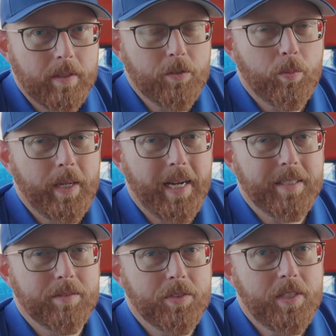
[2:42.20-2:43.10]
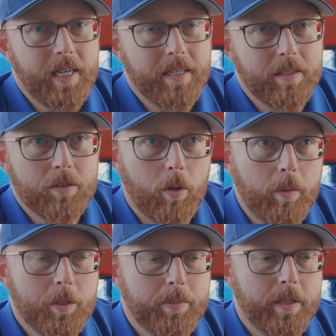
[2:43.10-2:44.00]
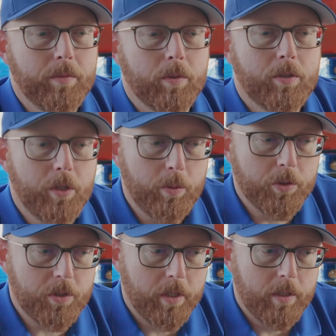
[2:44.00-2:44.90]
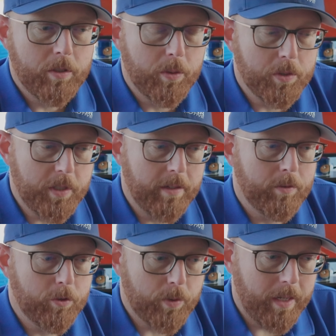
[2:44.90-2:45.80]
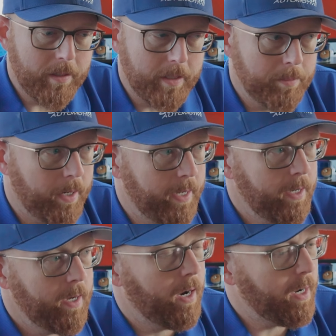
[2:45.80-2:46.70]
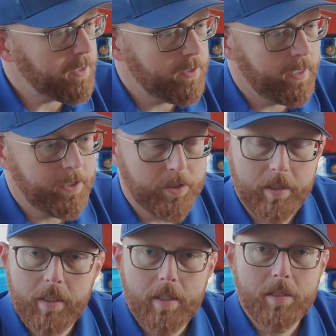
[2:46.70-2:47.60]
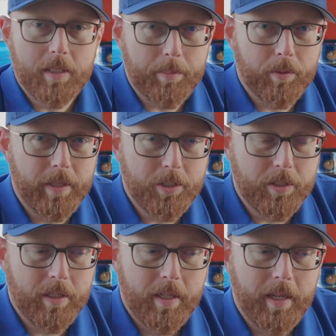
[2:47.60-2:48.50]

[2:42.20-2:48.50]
This reactive state is always being reduced to a state of neutrality by oxidation, separation,